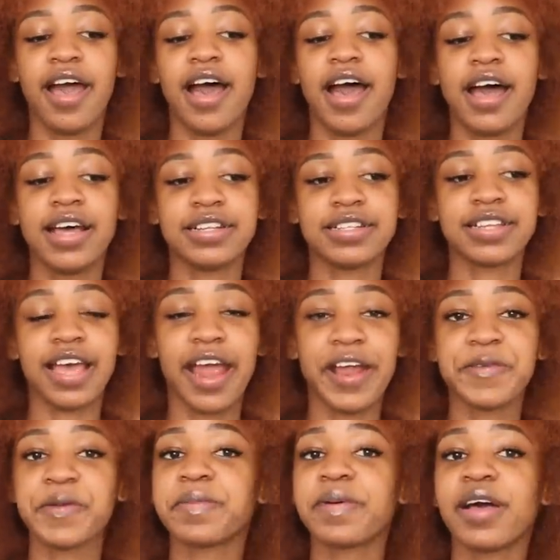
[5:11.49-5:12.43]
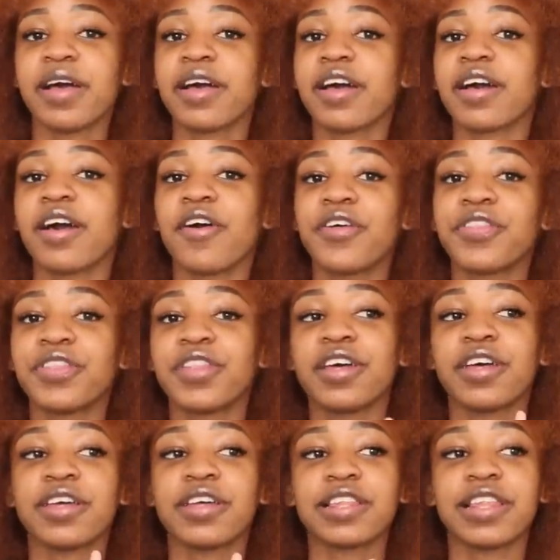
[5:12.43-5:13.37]
And I remember on
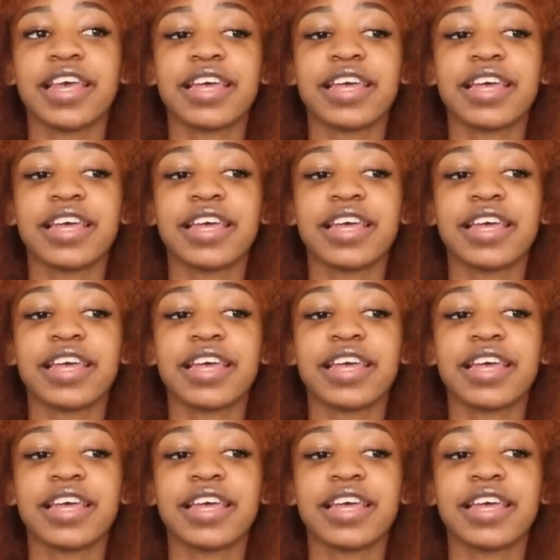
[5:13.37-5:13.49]
the